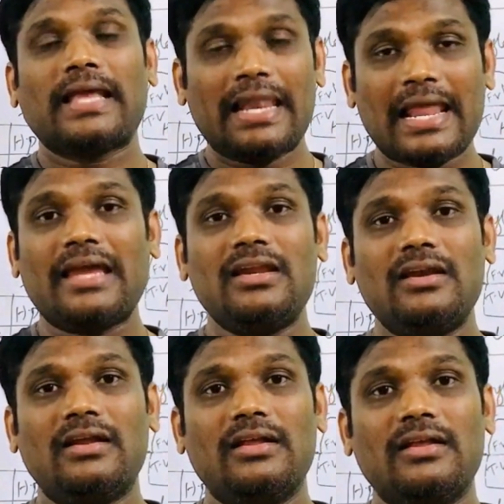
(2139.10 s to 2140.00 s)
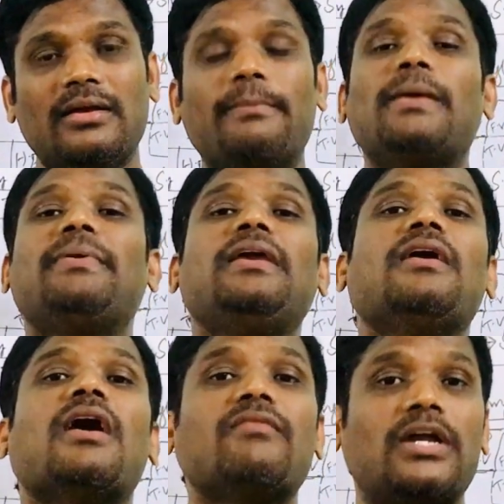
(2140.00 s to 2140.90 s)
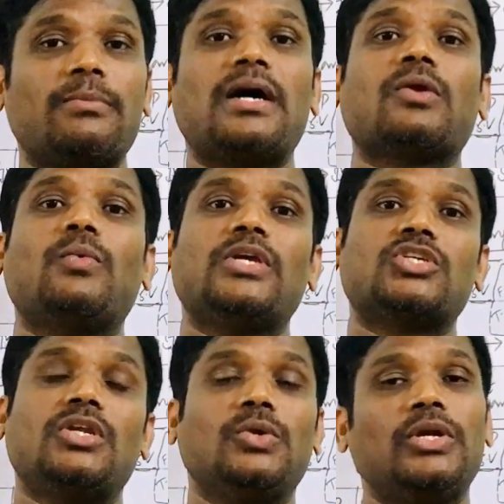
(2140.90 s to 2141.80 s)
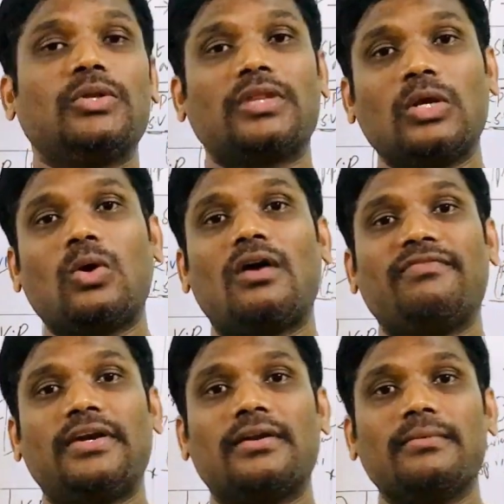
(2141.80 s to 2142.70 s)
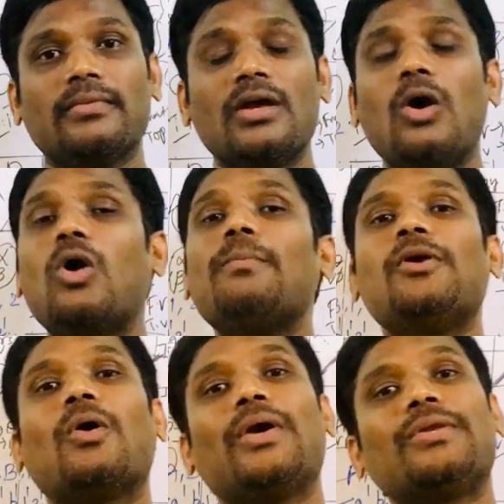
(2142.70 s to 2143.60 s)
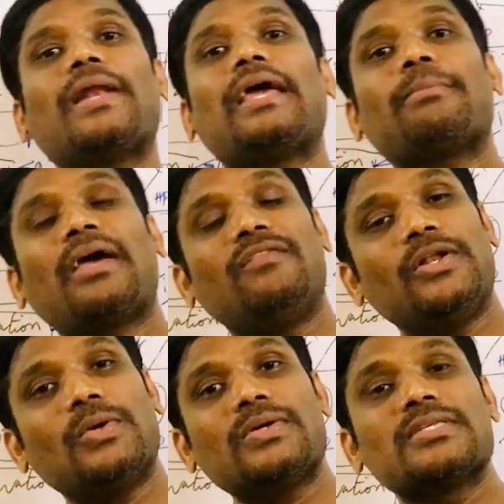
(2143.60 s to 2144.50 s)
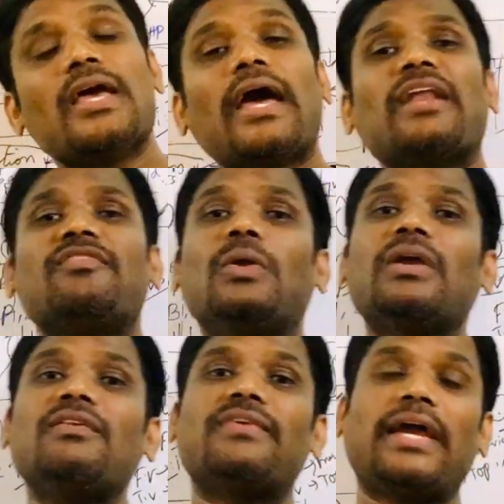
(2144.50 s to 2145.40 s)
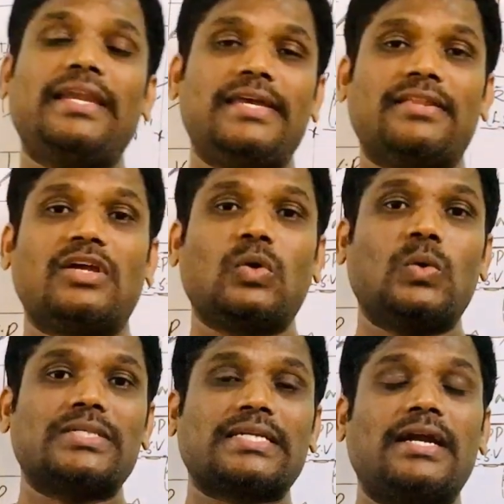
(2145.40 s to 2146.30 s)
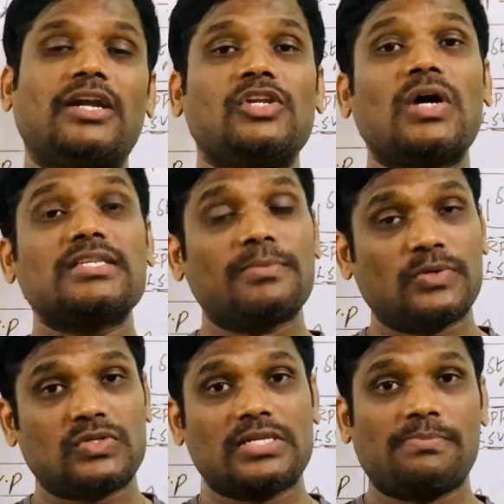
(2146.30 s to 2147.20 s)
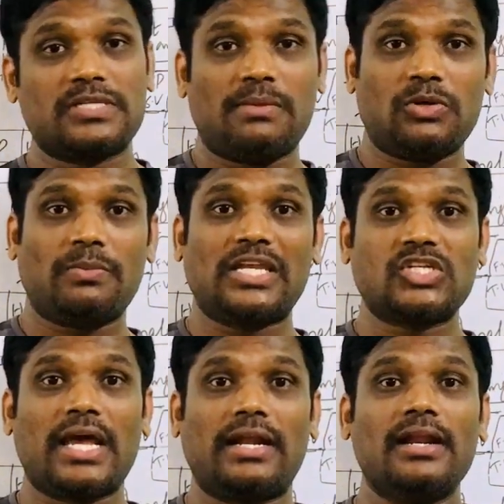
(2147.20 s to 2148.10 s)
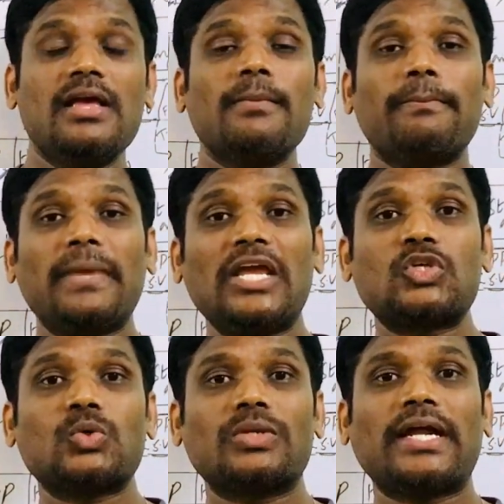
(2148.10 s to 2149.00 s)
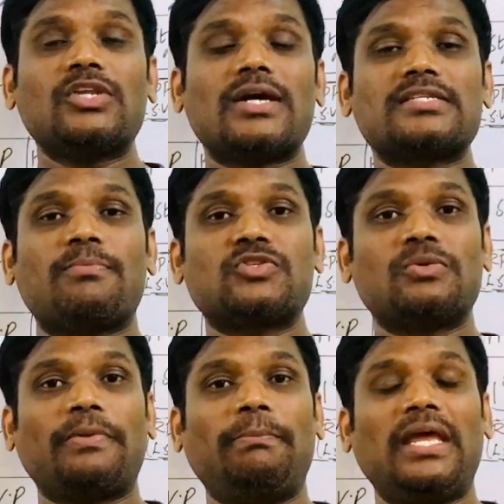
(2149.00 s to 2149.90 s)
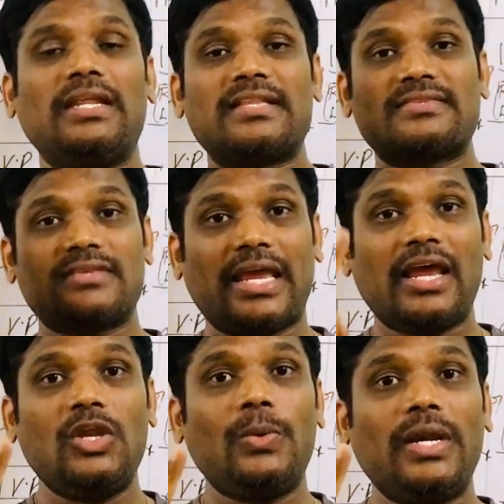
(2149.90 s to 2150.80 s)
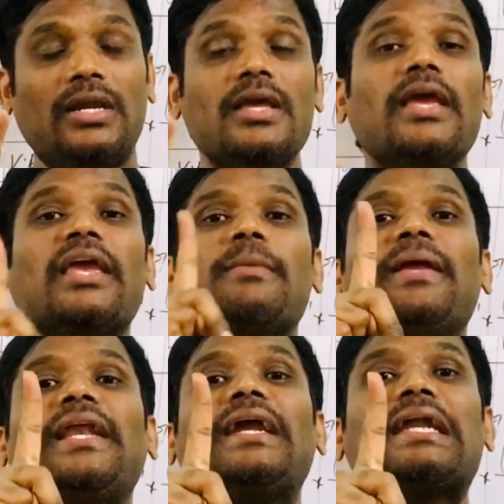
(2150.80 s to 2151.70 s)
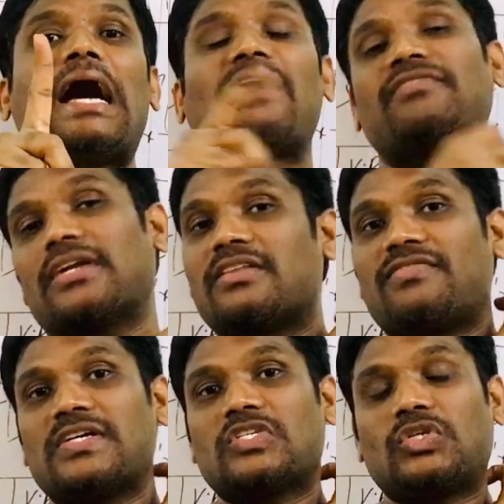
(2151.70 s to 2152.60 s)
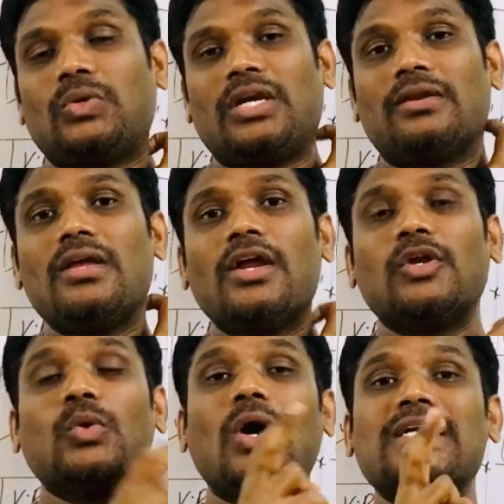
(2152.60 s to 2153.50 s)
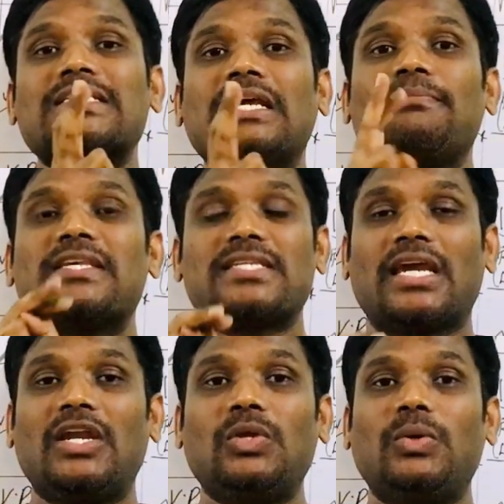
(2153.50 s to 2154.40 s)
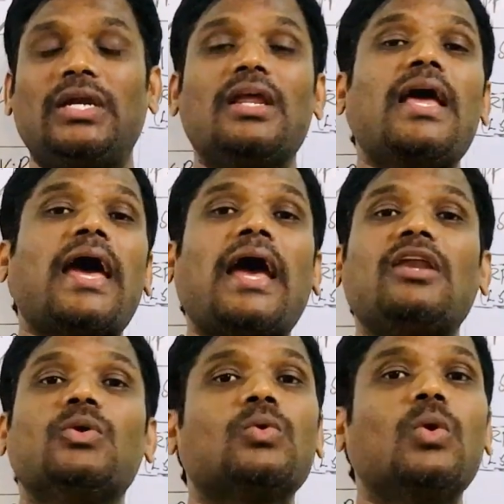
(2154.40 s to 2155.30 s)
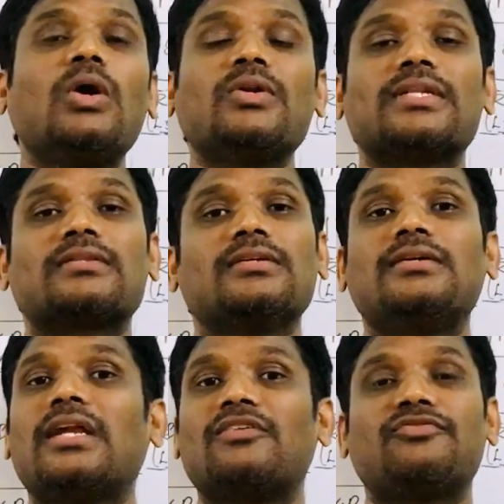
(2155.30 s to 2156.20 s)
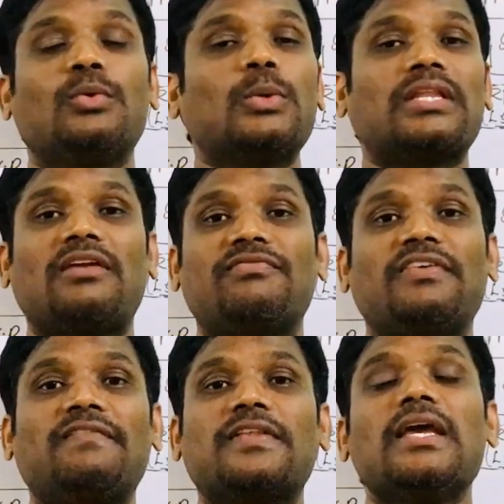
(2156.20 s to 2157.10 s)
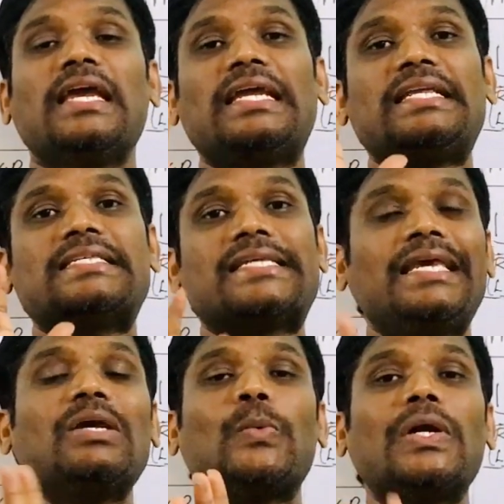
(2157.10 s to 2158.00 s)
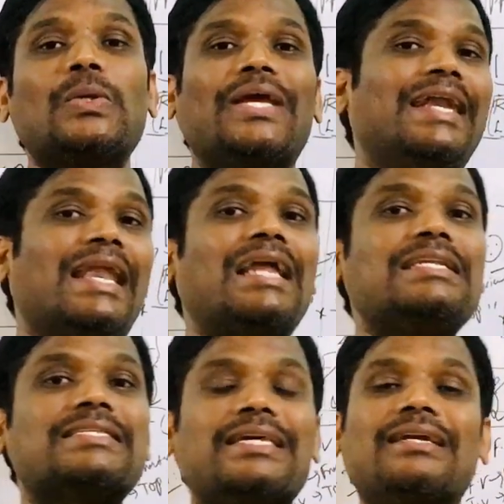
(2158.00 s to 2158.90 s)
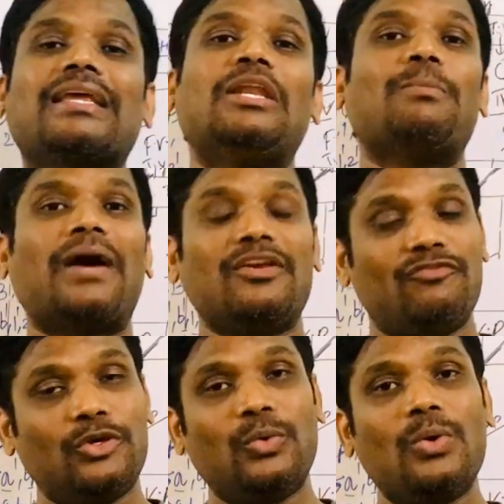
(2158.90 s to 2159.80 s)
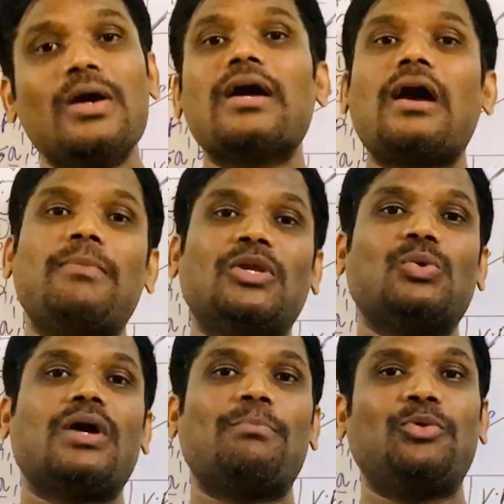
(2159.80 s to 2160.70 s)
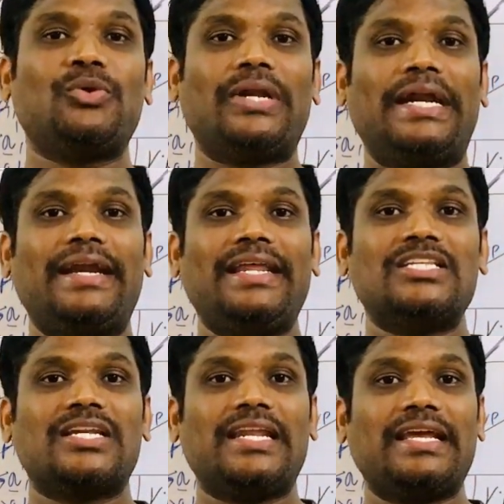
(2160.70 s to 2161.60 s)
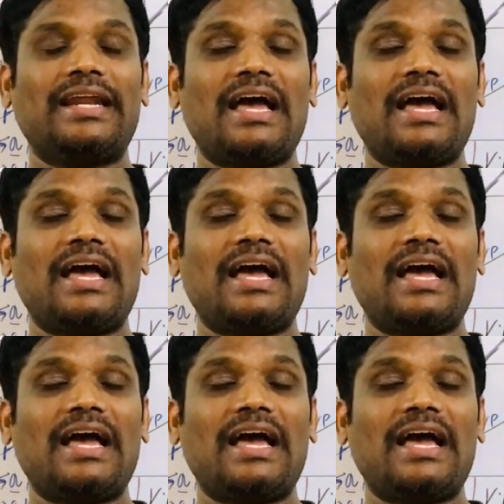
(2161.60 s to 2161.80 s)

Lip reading: a line, maybe a 1 mark question. You need to think of it. Hope you are going to like my videos, and if you are looking for any other course content, you are supposed to subscribe to my channel. Make sure that you are supposed to preparing the second unit immediate after the first unit. Do not skip the second unit and you go to the third and fourth and fifth. It is equal to a null set in my view coming to computer aided engineering